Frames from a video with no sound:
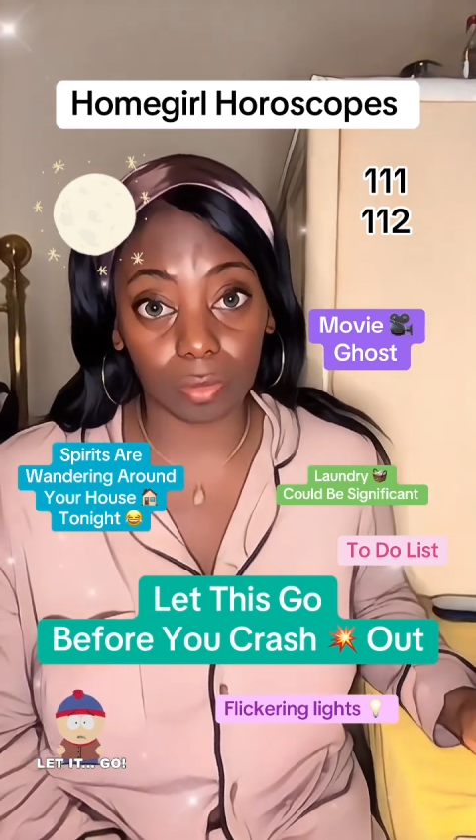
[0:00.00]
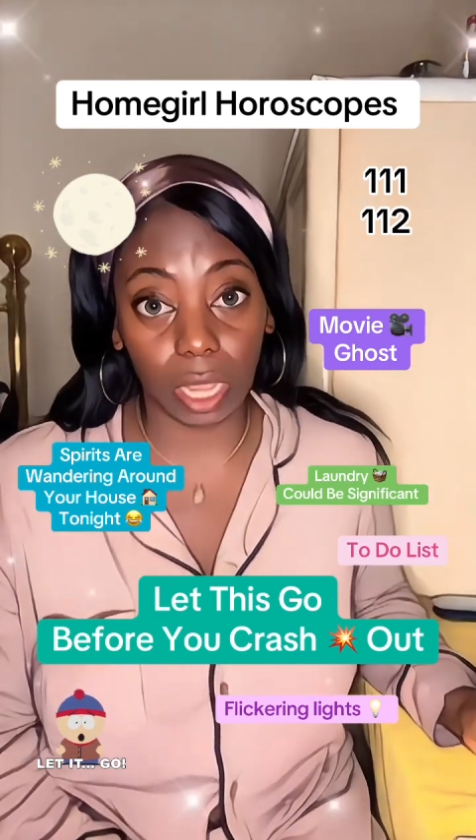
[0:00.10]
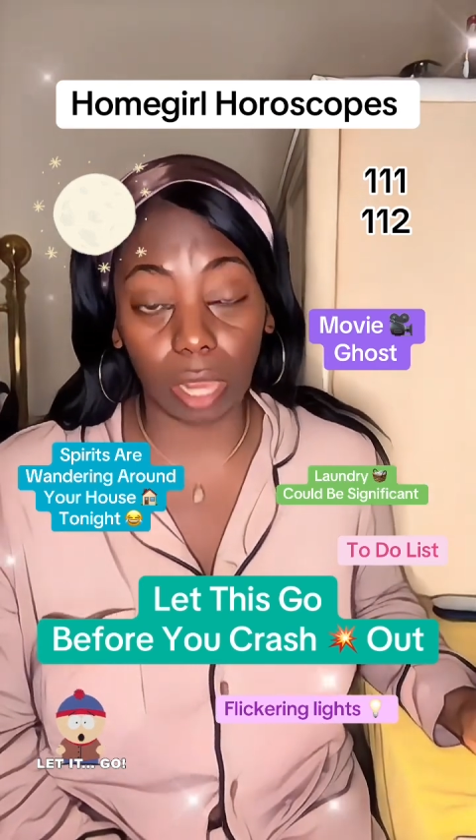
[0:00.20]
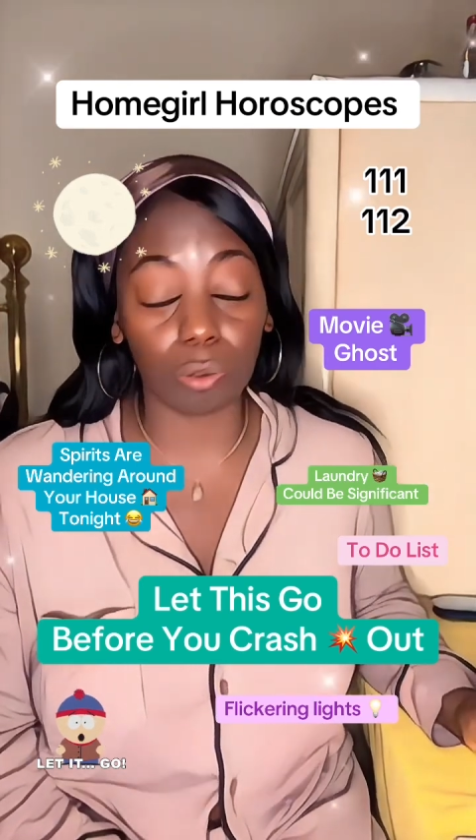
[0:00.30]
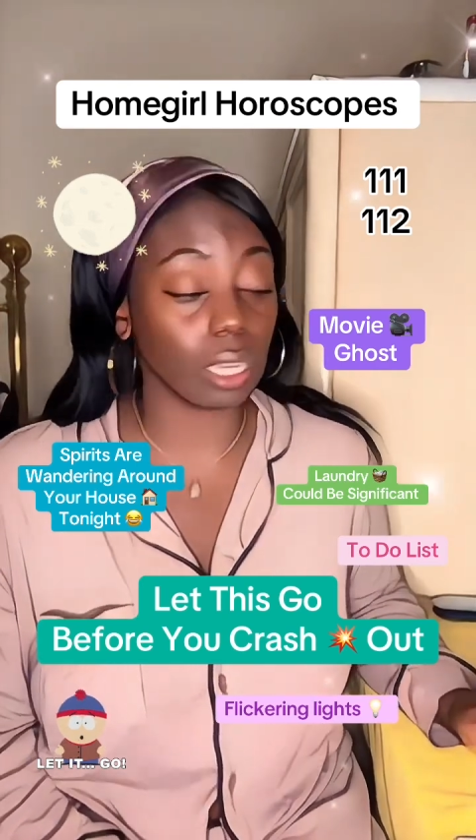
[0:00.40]

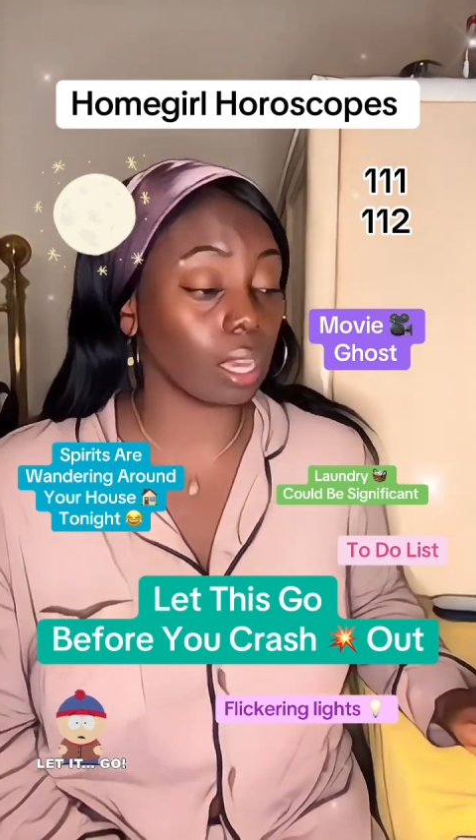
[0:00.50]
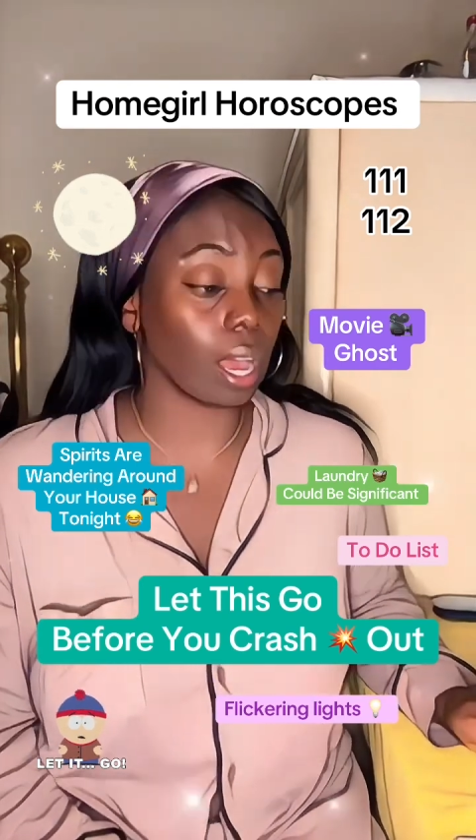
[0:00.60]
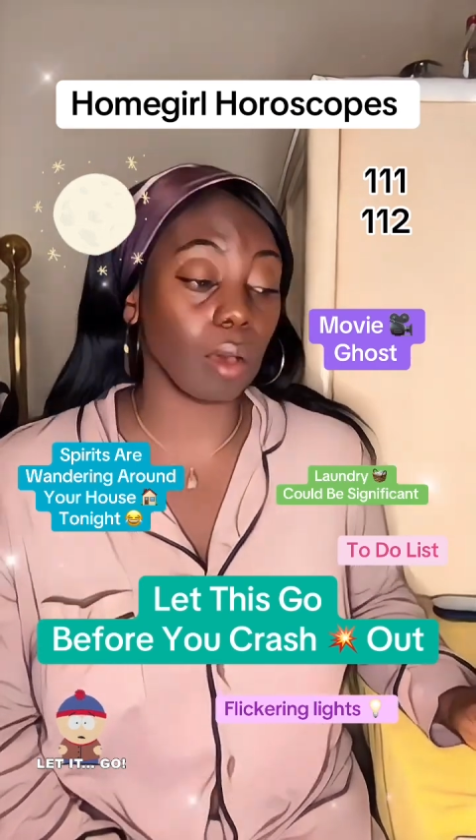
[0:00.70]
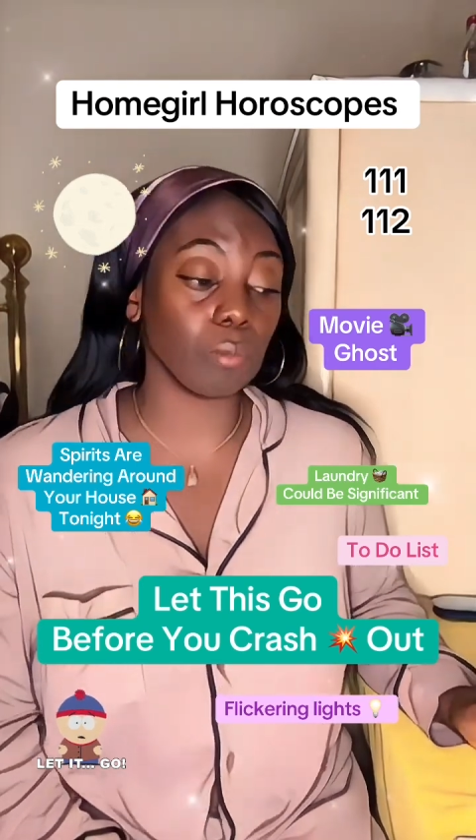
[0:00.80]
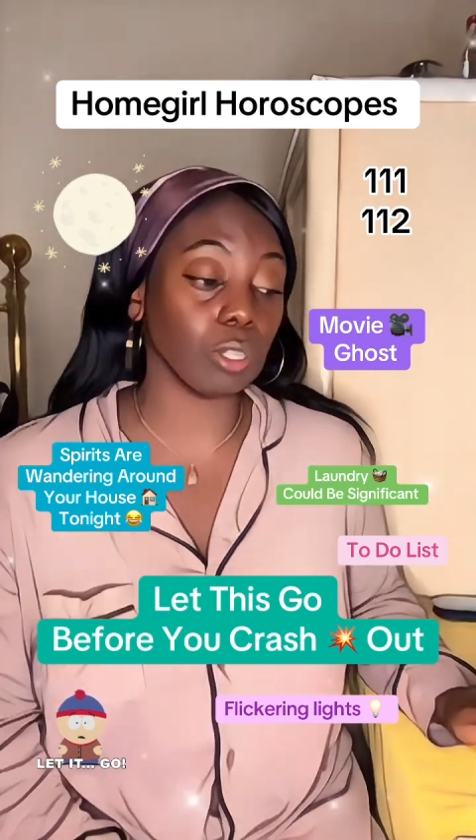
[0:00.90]
I don't care
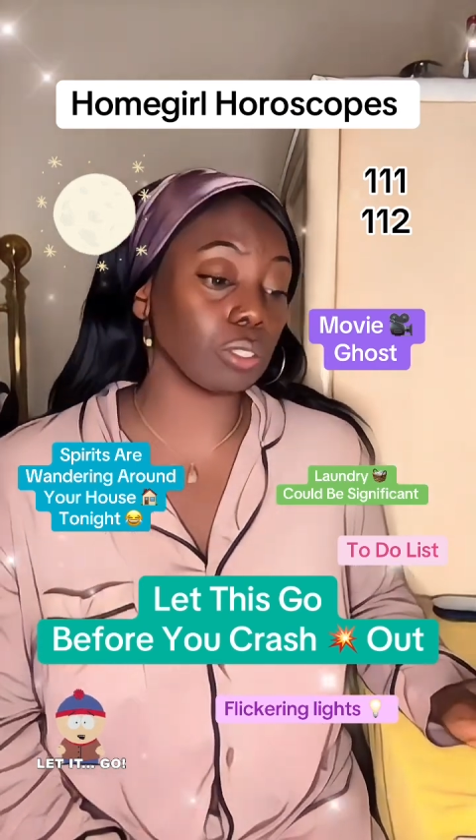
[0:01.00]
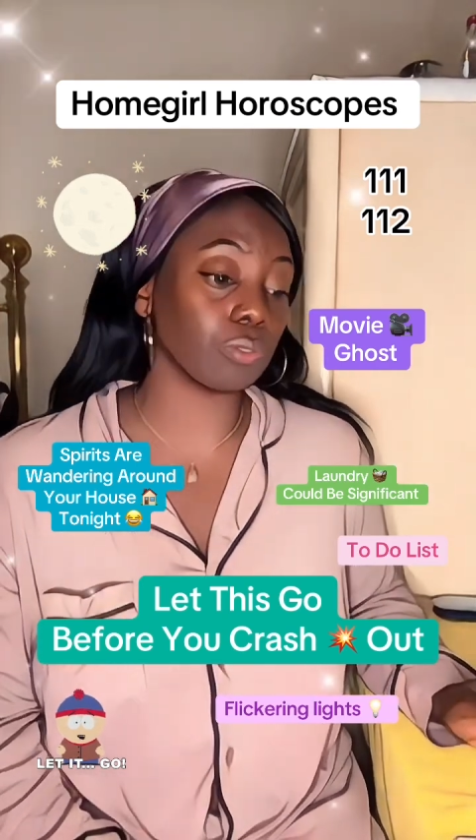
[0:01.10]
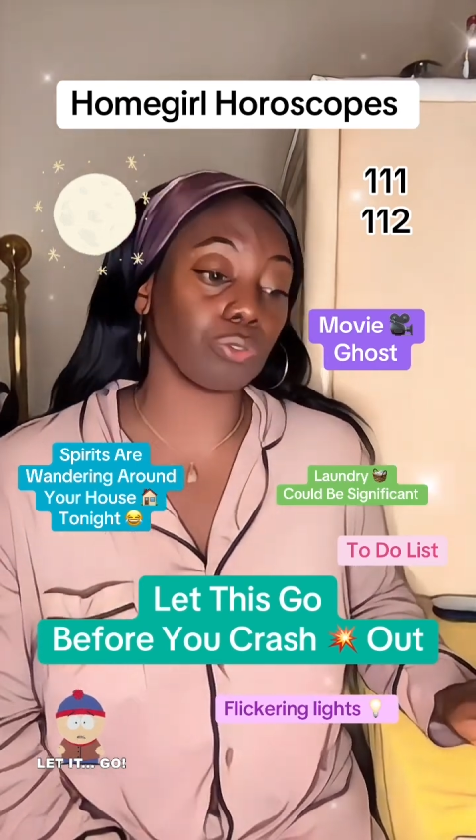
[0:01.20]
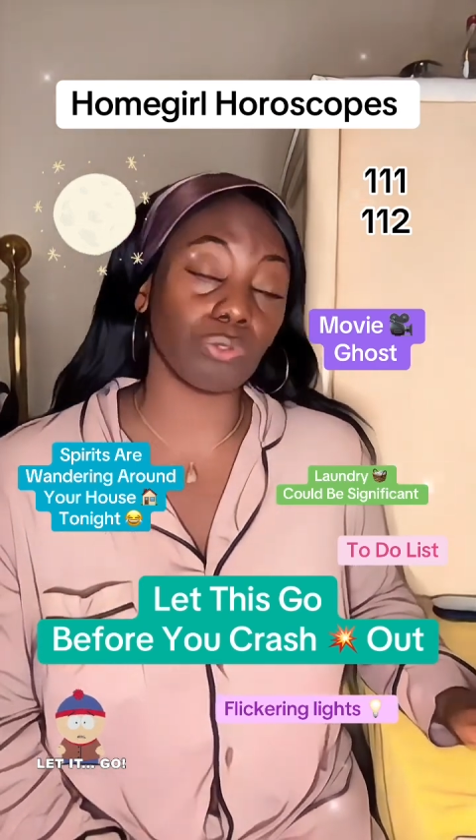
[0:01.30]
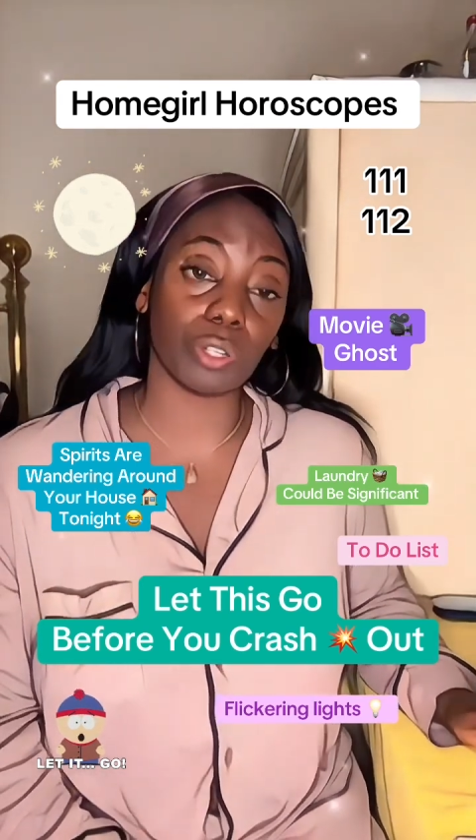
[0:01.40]
how much of
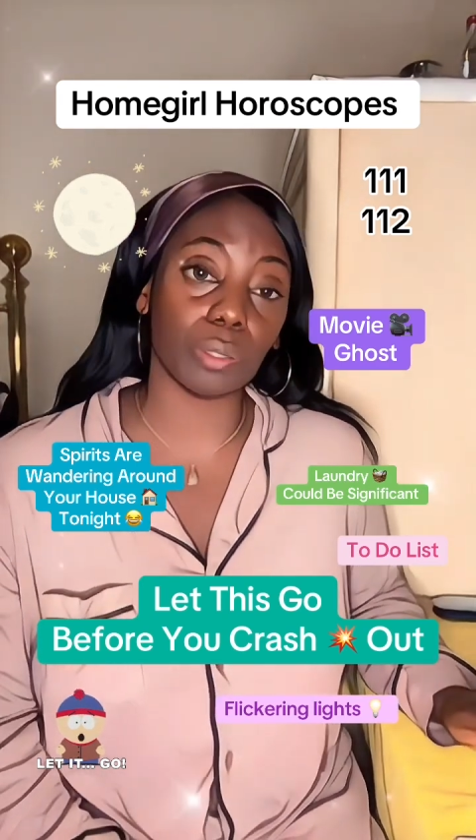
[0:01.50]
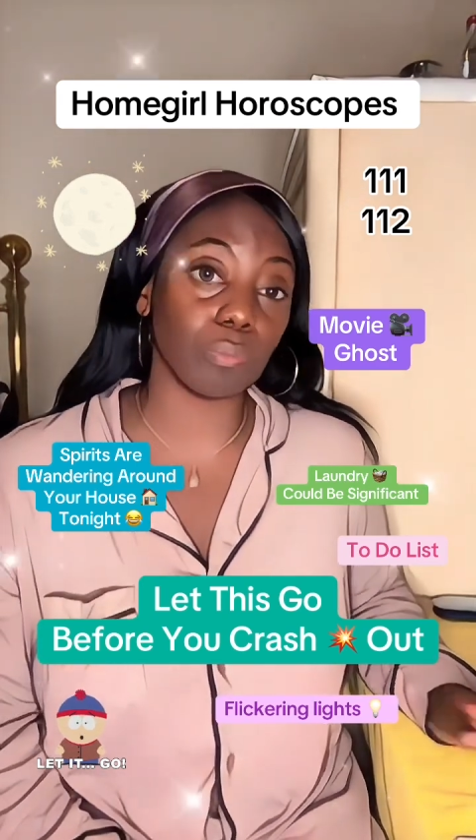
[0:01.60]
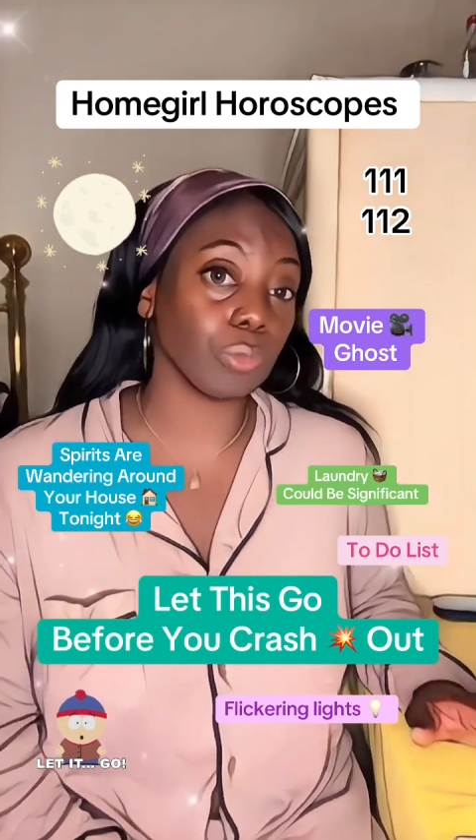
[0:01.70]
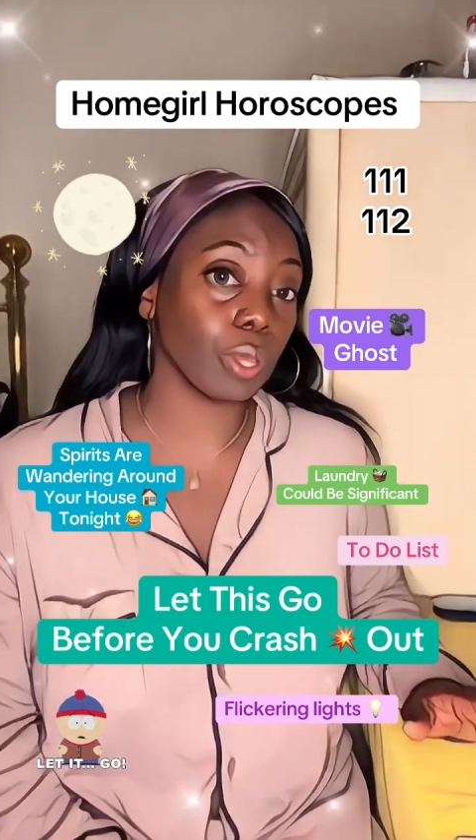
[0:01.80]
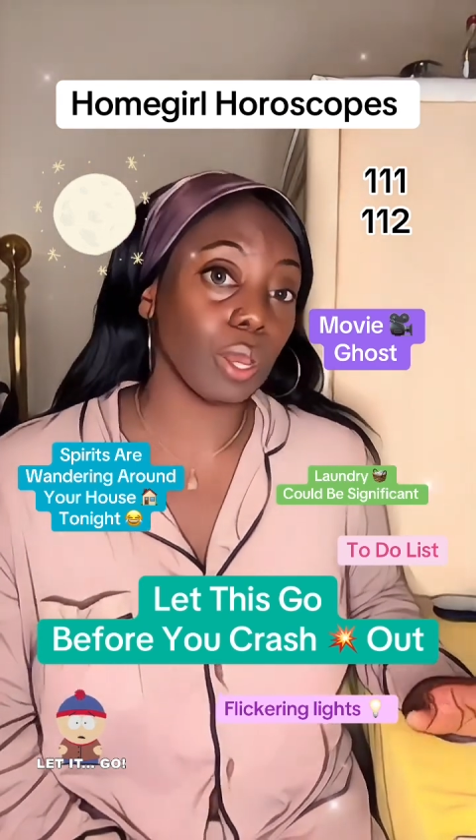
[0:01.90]
a friend.